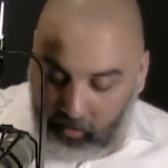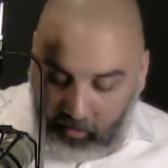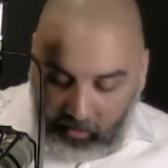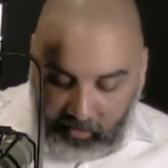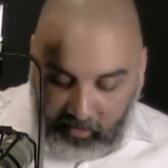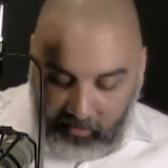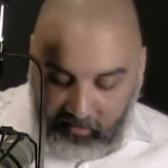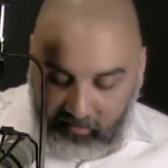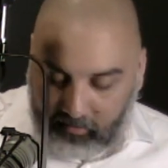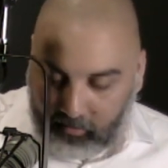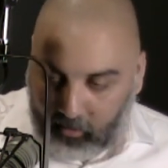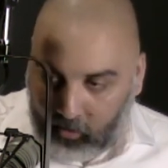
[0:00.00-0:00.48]

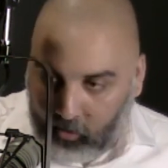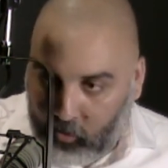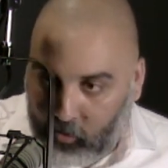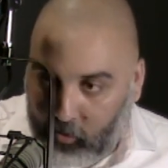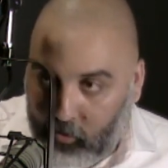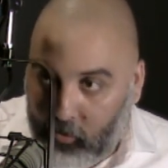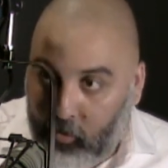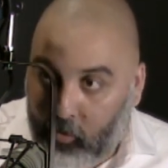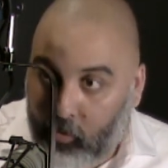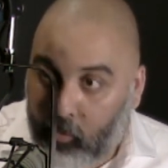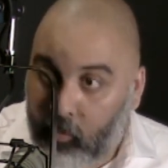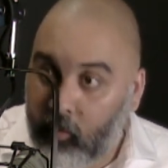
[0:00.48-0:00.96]
It's the
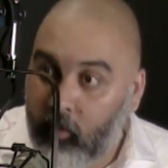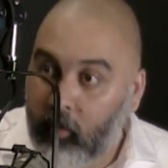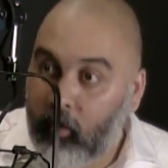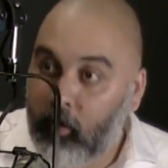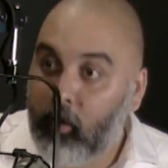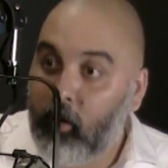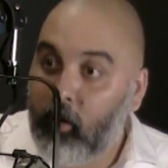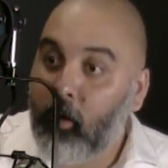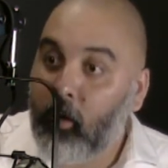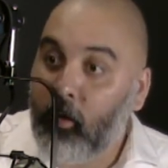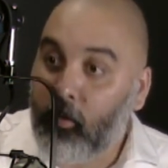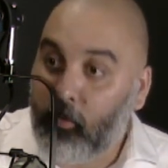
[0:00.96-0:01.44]
who,
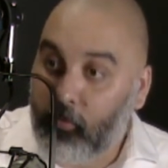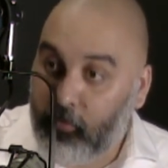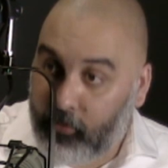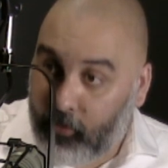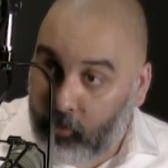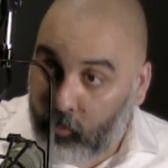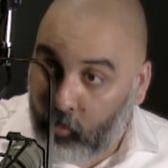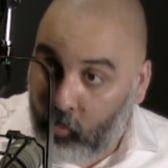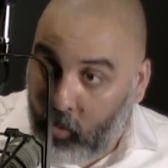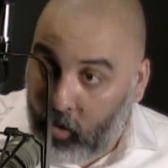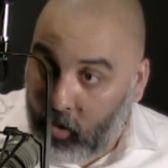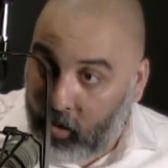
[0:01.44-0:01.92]

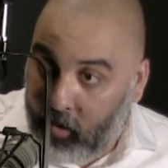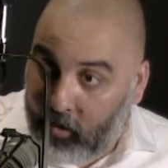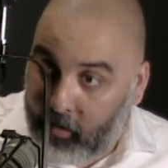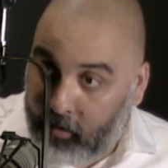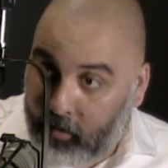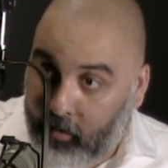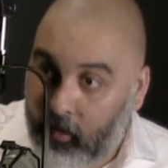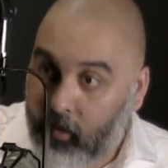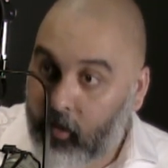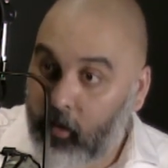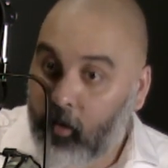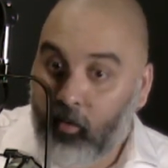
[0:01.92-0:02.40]
the what,
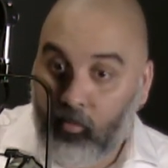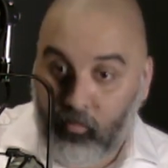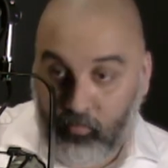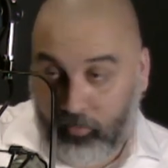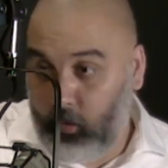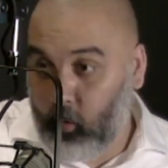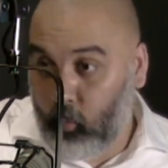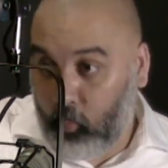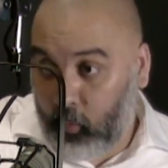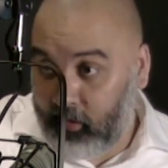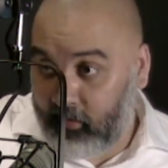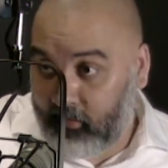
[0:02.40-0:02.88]

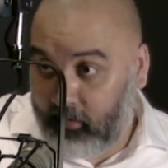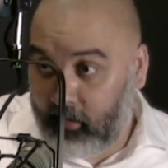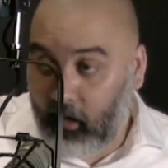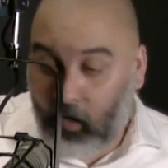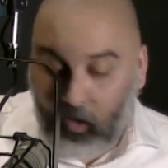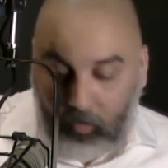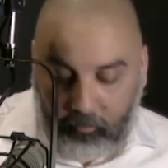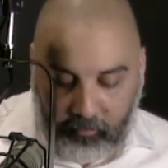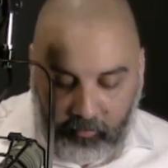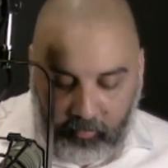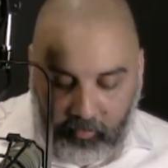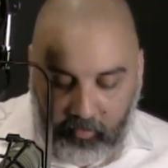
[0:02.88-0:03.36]
what's the
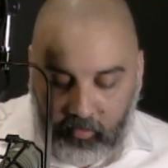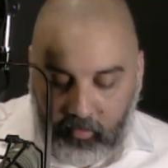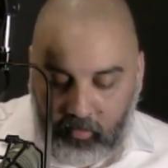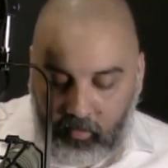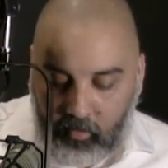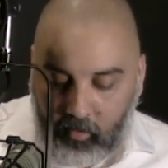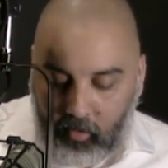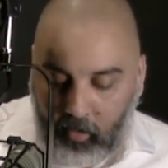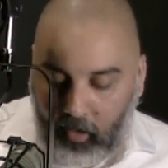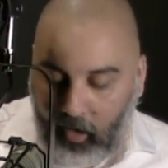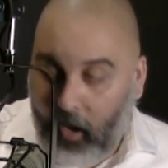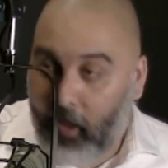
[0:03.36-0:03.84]
offer,
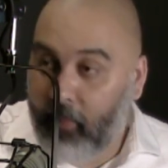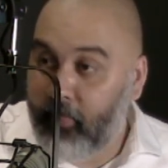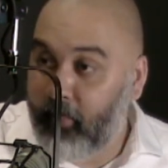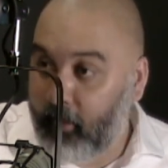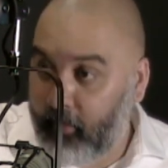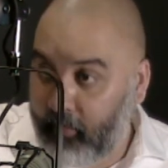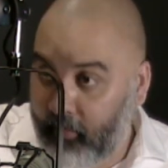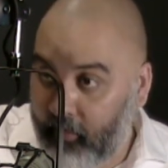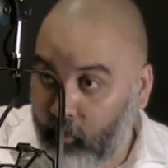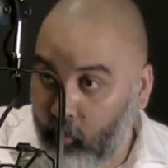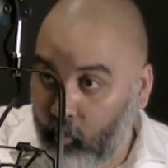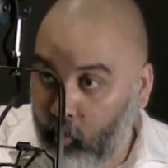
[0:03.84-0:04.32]
and
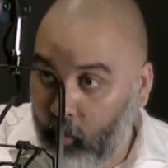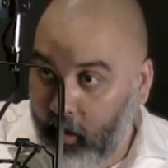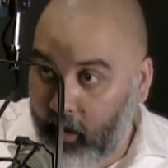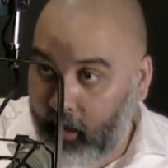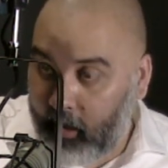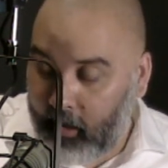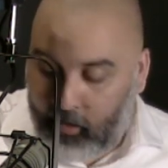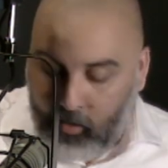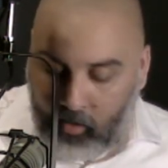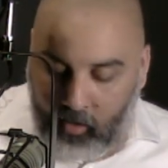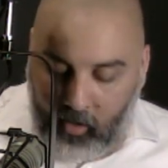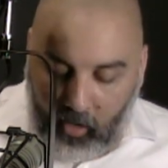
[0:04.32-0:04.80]
then the
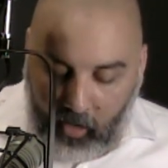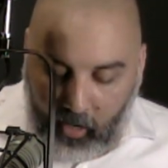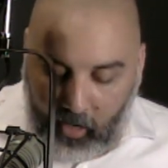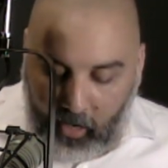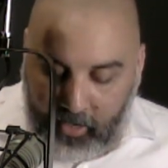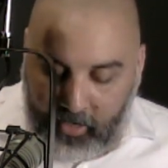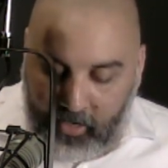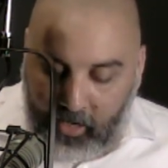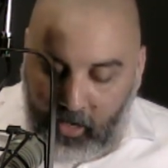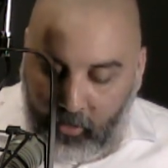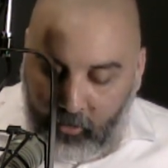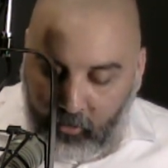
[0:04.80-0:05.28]
way.
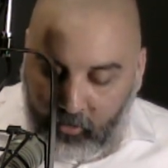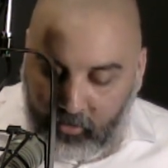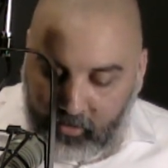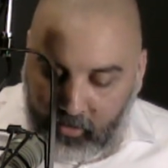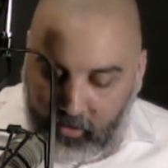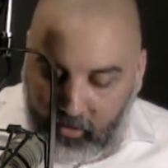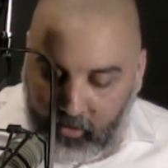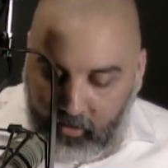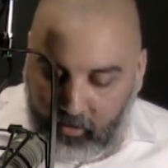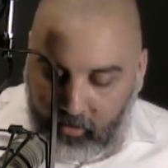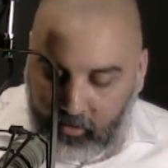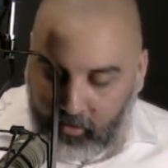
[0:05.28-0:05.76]
Another
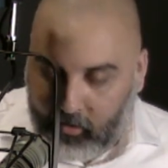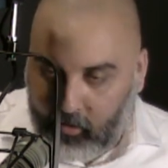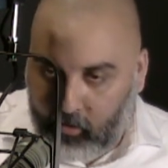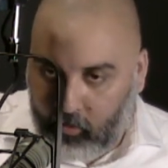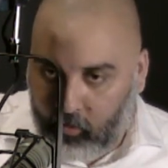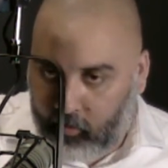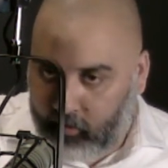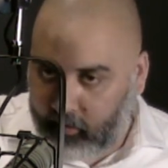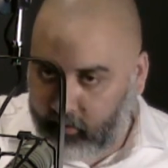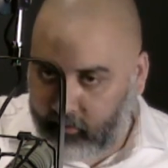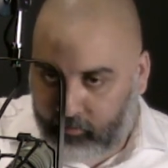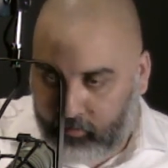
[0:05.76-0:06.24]
thing,
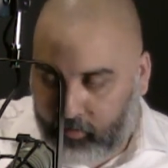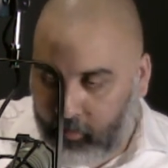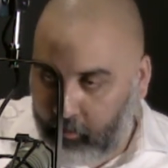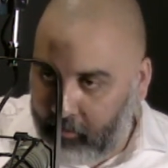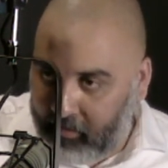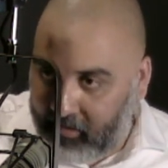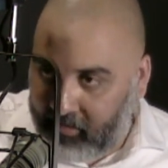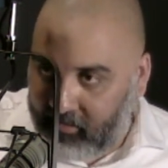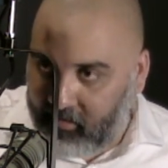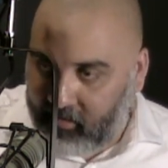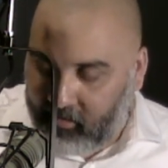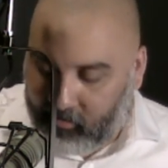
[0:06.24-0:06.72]
in the
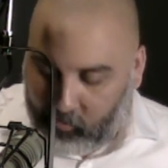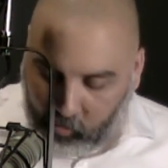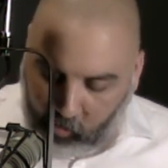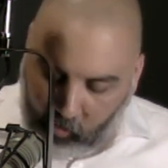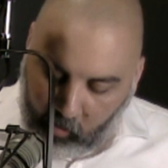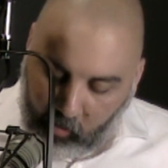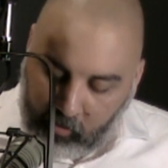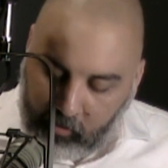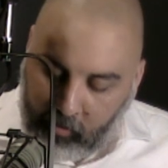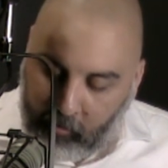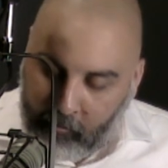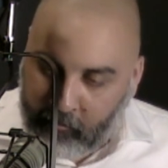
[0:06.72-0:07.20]
business
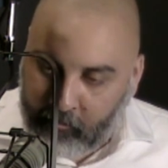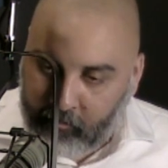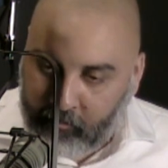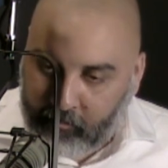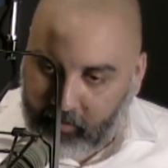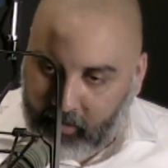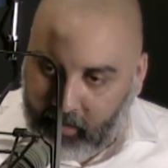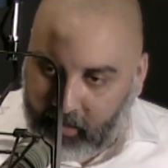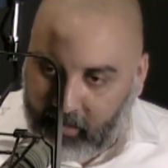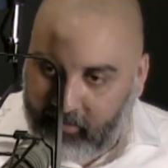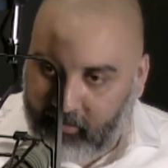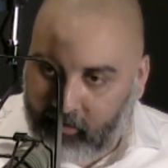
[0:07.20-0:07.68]
world,
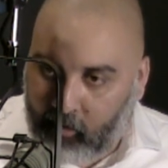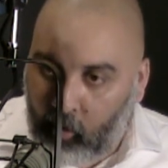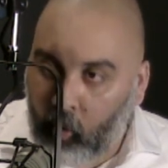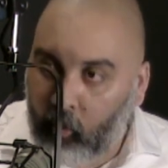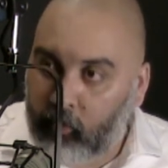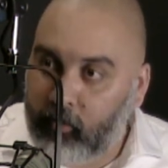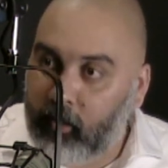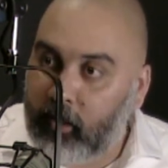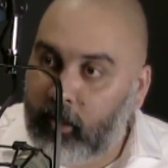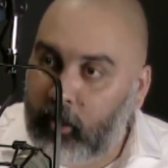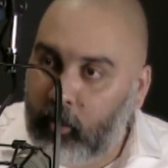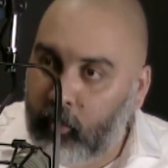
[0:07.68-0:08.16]
it's
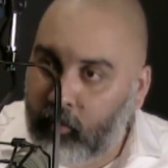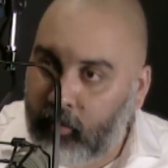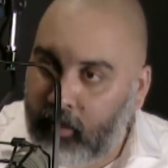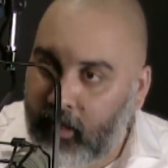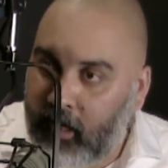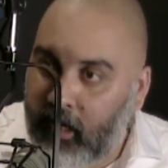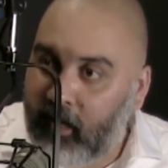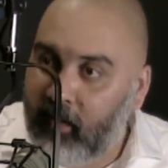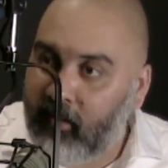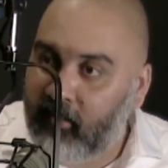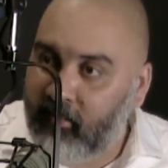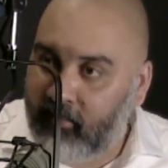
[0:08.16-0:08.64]
called a
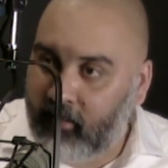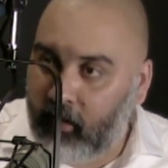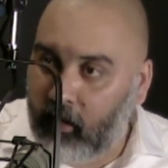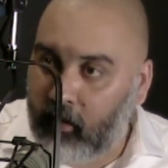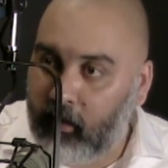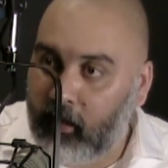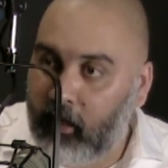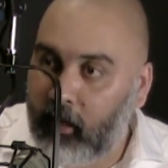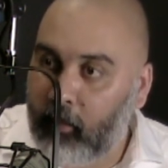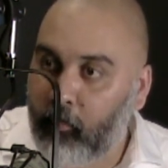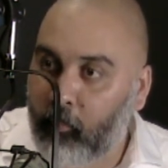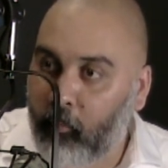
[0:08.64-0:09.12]
unique
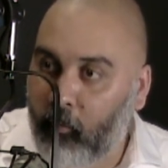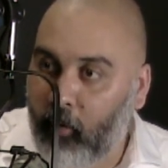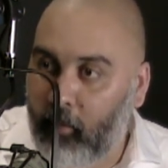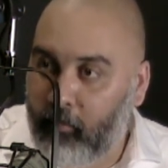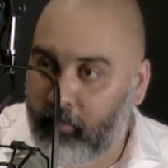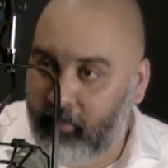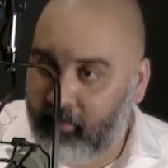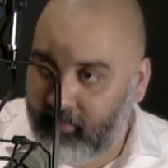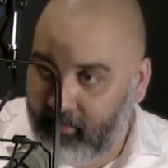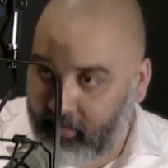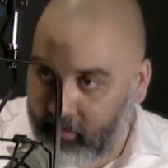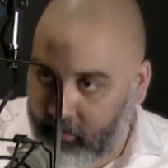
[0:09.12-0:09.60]
selling
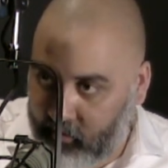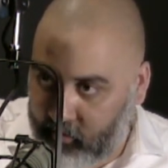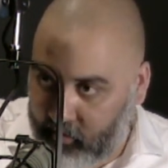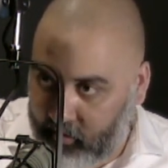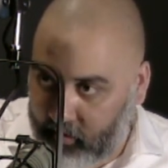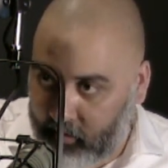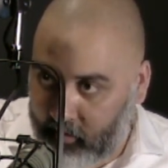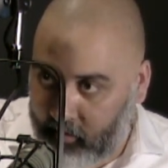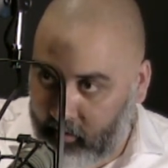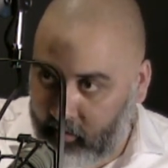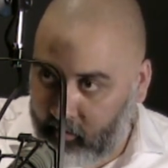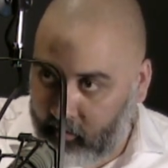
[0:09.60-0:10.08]

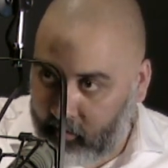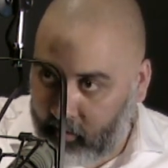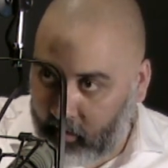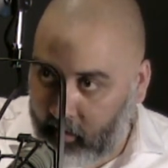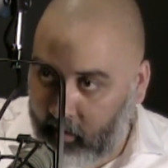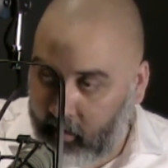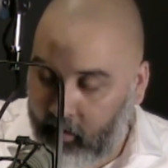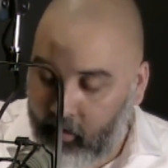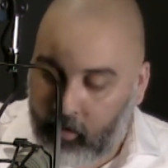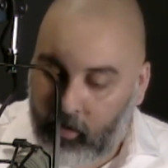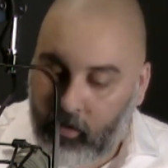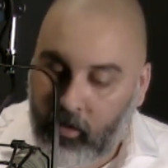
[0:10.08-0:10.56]
proposition.
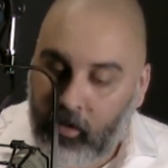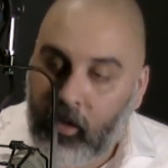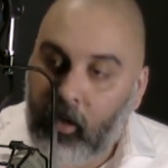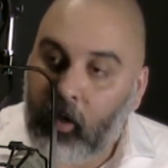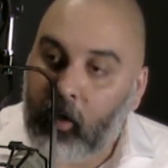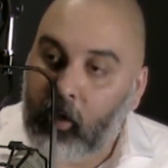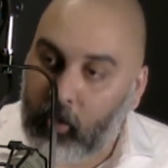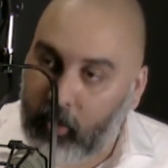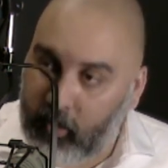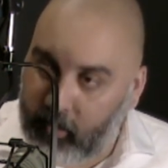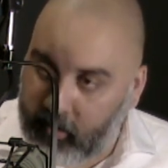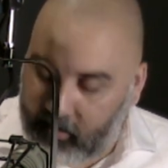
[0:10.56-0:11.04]
Okay?
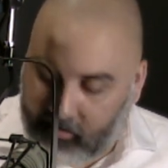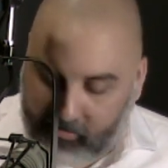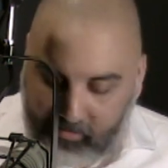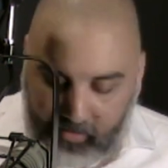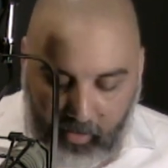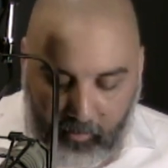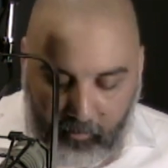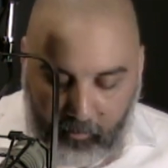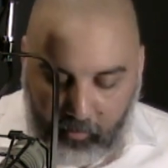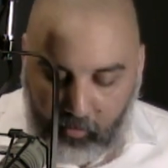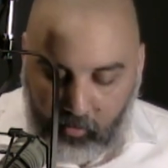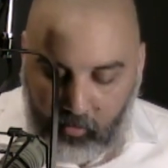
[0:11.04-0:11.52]
Good
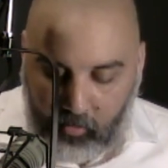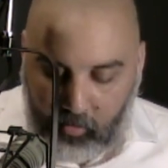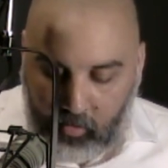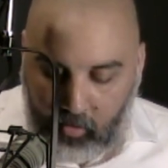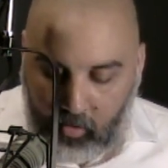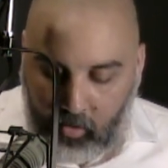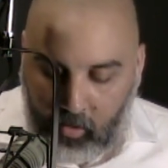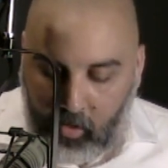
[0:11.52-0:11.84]
example.